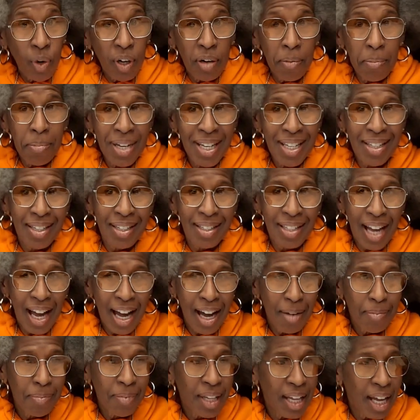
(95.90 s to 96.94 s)
means is
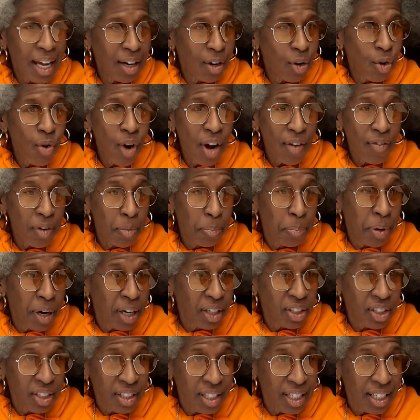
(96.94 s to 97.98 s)
I'm whoever
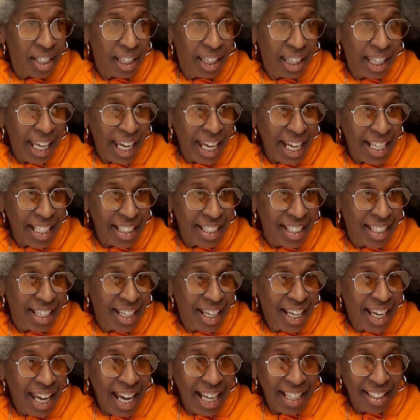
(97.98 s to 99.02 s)
punches in late
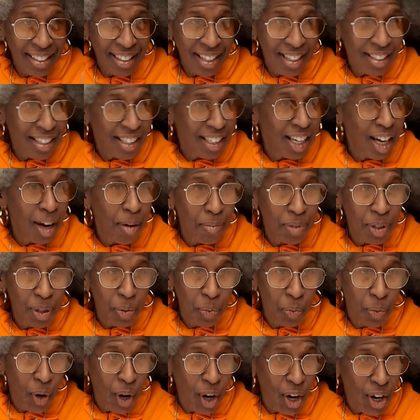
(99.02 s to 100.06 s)
and doesn't come to
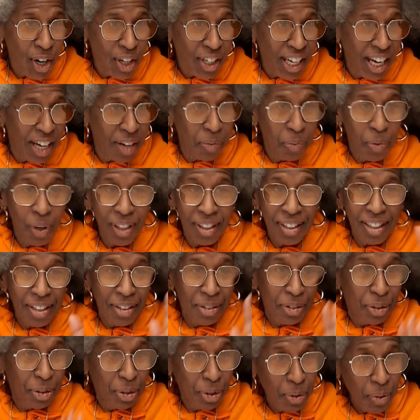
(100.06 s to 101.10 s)
work and what they're
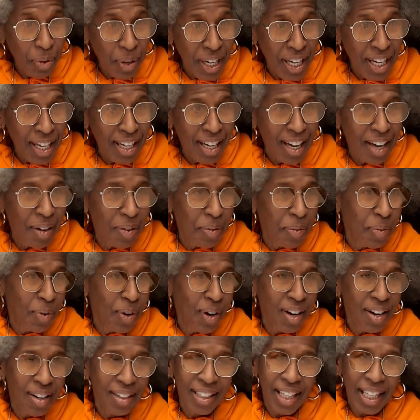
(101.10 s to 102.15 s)
doing at
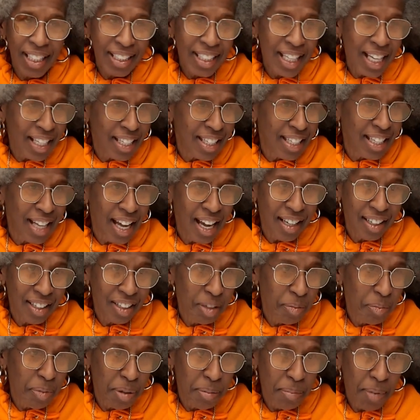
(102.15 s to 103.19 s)
work, like that's not going to
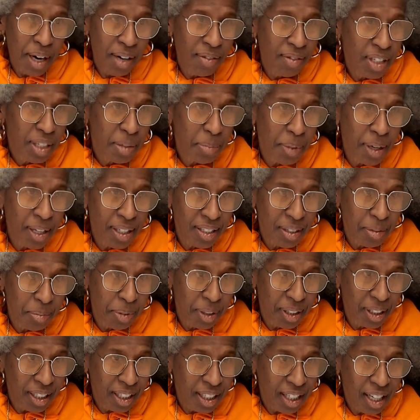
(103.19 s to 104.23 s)
be my
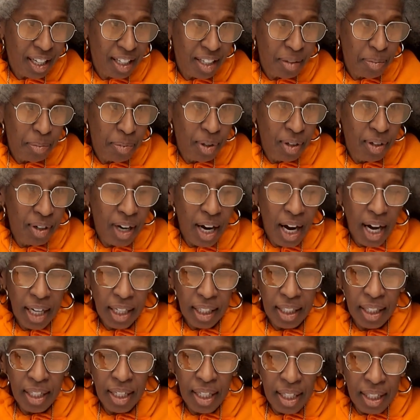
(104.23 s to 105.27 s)
responsibility Got anymore. It. I
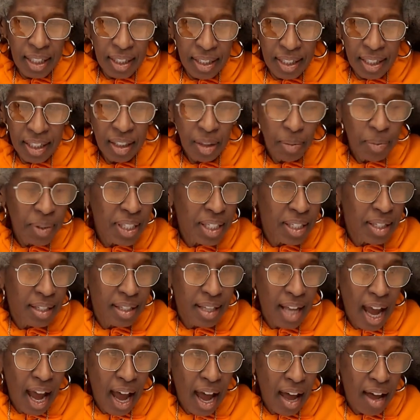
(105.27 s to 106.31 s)
dealing with
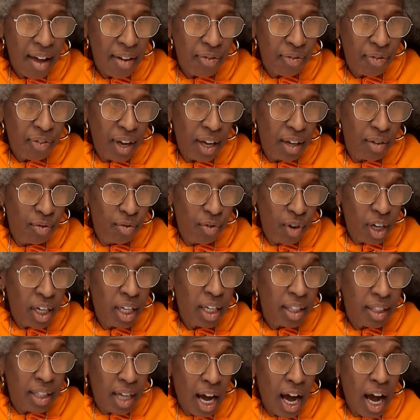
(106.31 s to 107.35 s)
staff and
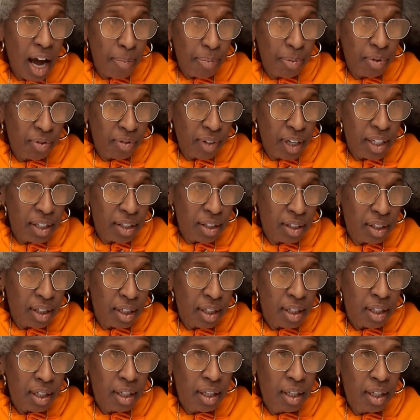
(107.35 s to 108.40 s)
running the
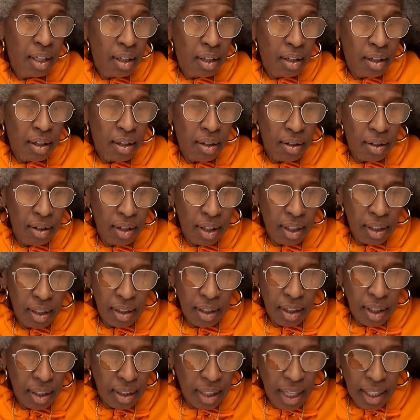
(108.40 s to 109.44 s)
operation on
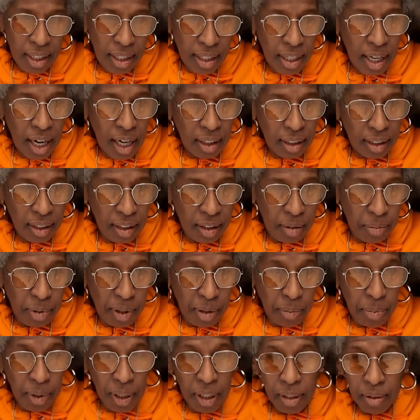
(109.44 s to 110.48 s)
that's not going to be,
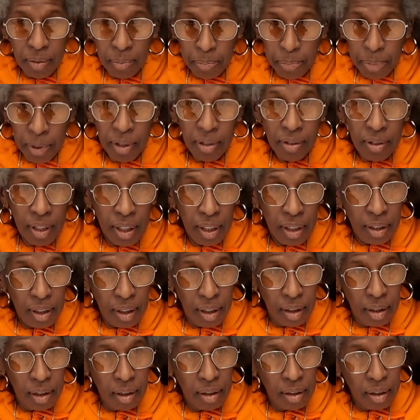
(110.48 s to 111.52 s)
but building
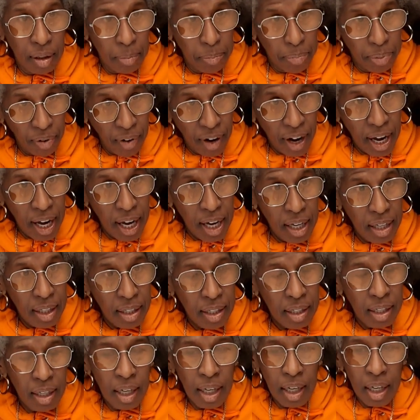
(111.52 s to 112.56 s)
the the
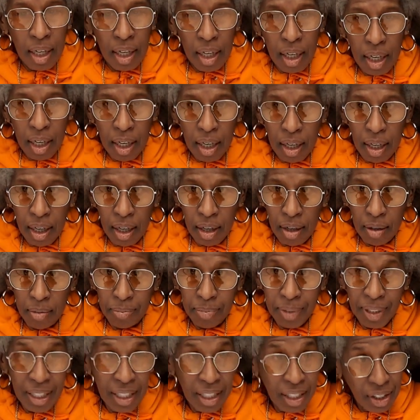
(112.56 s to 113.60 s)
brand, um,
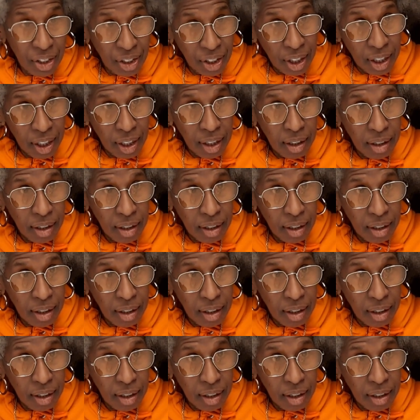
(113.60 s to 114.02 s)
teaching